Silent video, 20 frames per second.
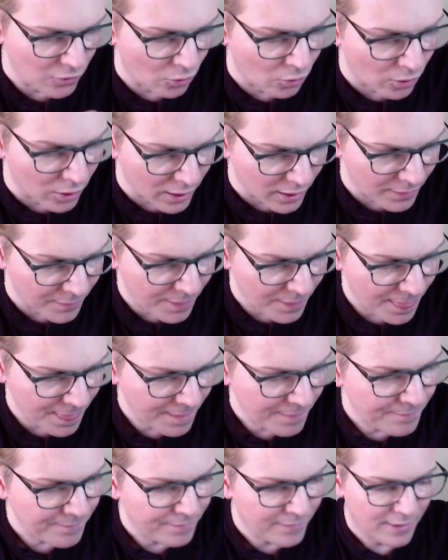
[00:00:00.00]
or
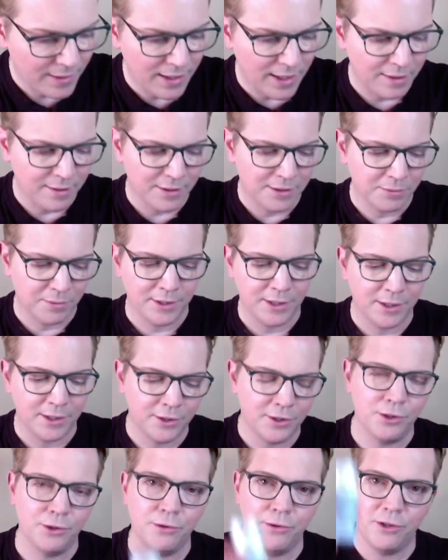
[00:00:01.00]
got this one here
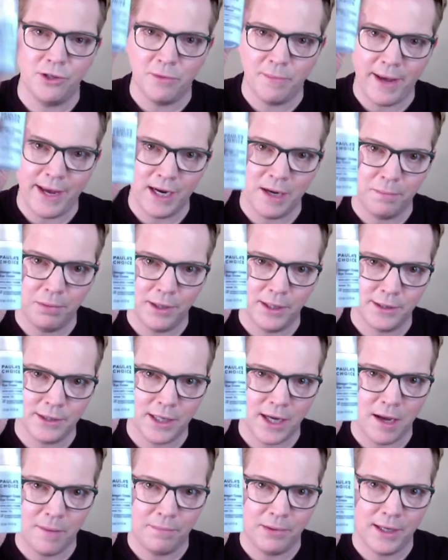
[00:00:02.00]
too, the Omega Plus
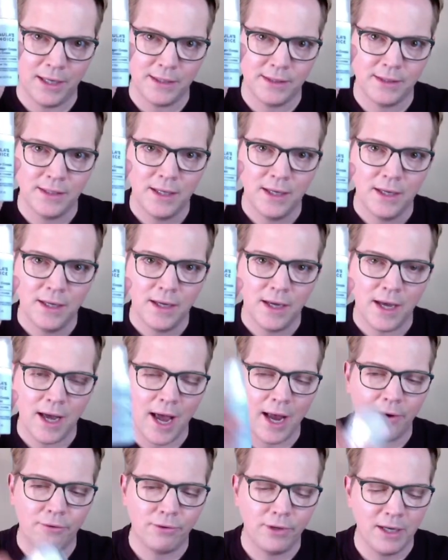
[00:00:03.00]
Complex
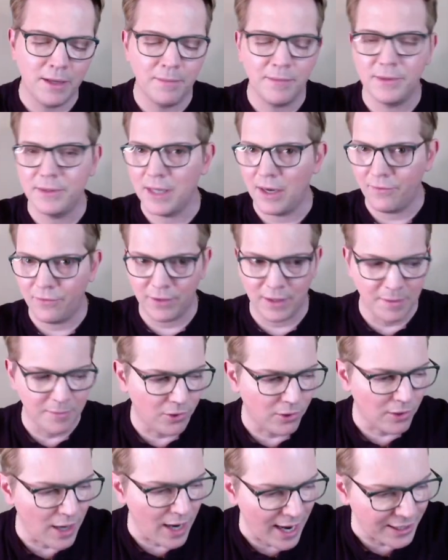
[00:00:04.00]
eye cream, definitely
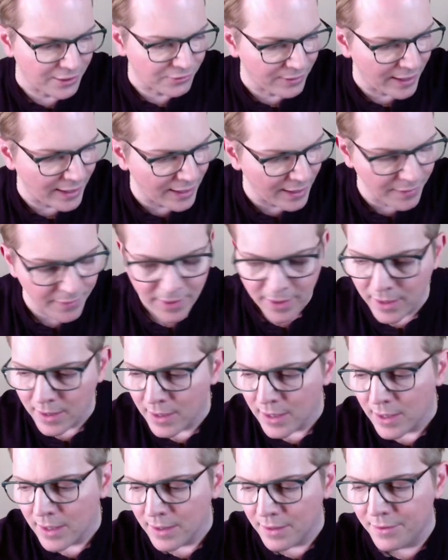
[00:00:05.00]
more hydrating.
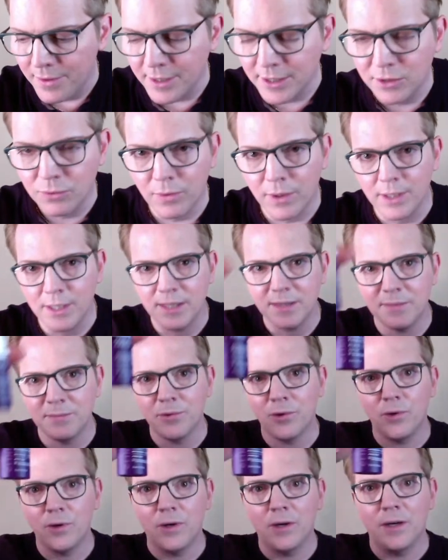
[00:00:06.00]
This one is
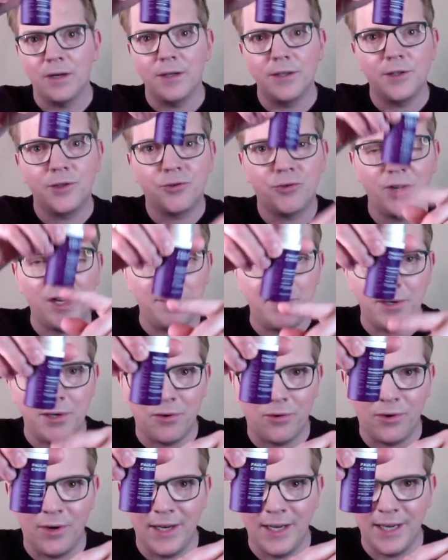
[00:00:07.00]
more treatment
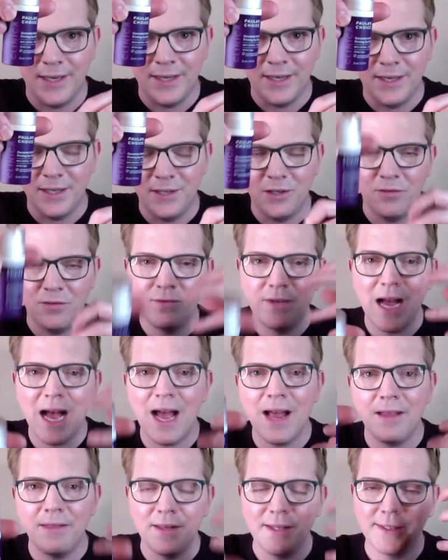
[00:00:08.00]
oriented. You've
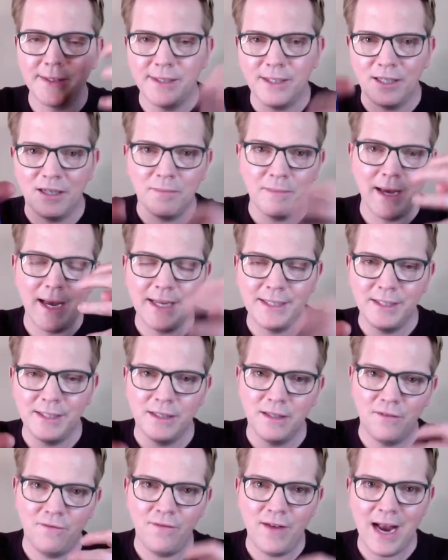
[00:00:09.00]
got the ceramides and
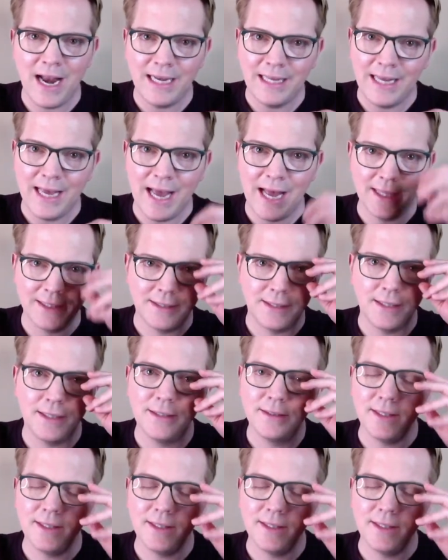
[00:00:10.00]
the fatty acids.